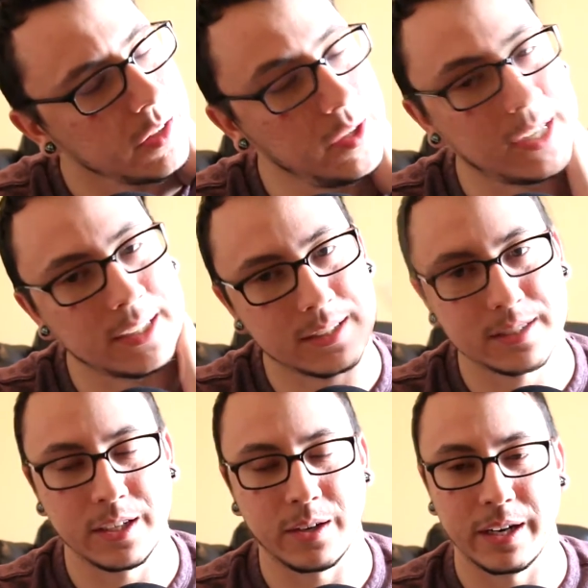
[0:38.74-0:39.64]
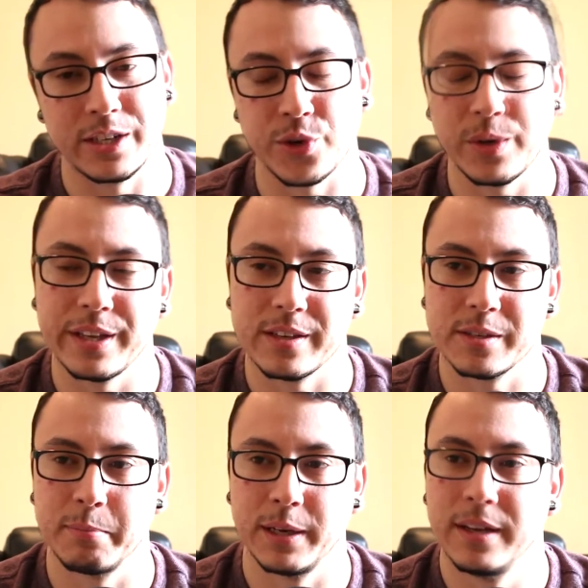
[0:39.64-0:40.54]
because, you know, I enjoy
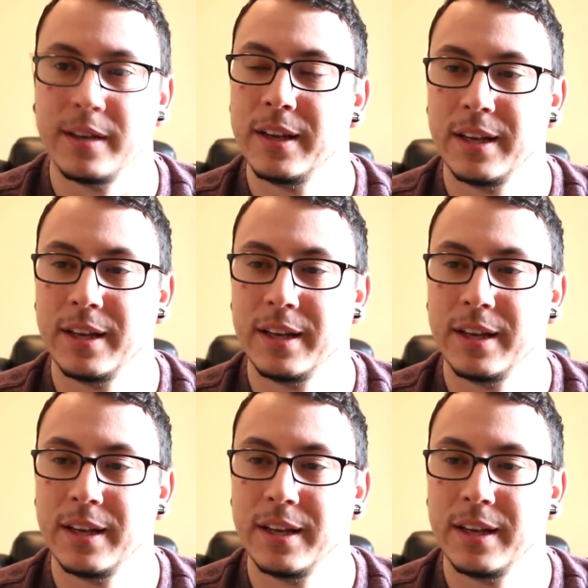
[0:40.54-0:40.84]
this, but.